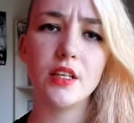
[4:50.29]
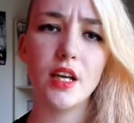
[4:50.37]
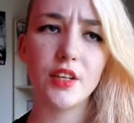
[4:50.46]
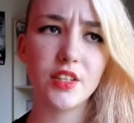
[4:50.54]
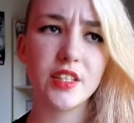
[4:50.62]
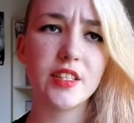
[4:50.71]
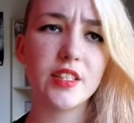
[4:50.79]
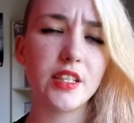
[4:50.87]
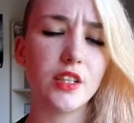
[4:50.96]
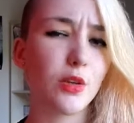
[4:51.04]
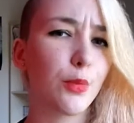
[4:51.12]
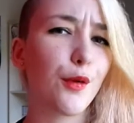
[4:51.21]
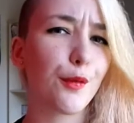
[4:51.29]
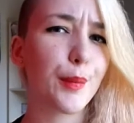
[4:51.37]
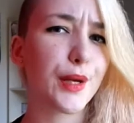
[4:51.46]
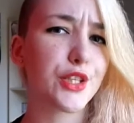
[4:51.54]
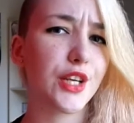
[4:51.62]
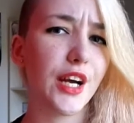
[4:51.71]
ethnicity in your profile
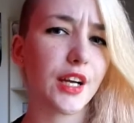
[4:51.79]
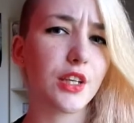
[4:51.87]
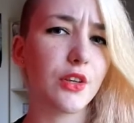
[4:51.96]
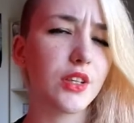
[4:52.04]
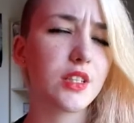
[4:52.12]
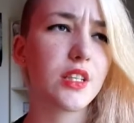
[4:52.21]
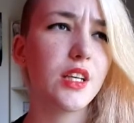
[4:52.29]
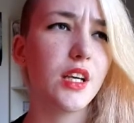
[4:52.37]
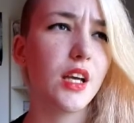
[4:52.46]
picture accurate?